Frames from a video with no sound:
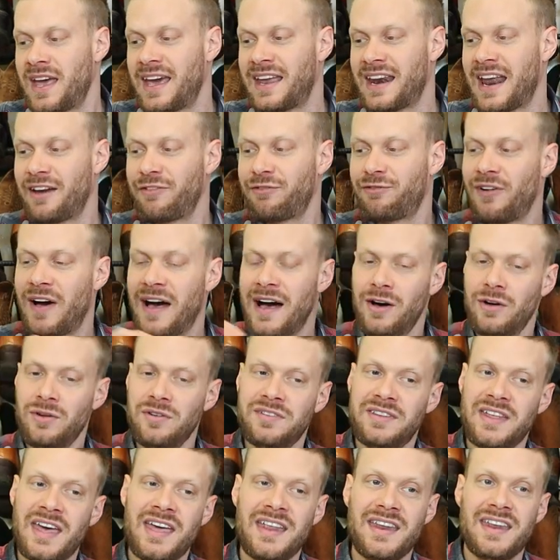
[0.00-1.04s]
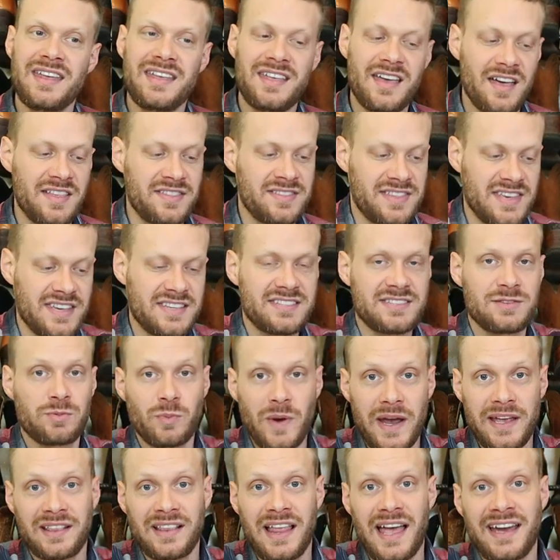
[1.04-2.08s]
and I found that this
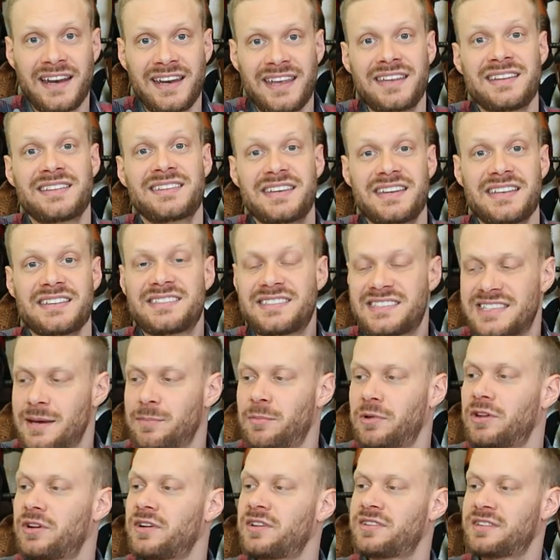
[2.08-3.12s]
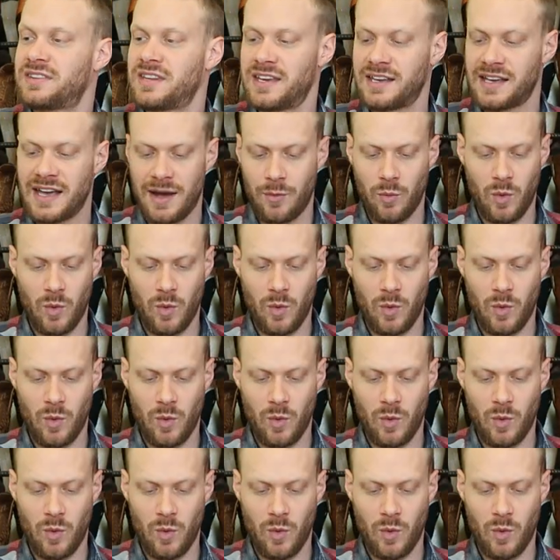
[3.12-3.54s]
redlining did a similar thing.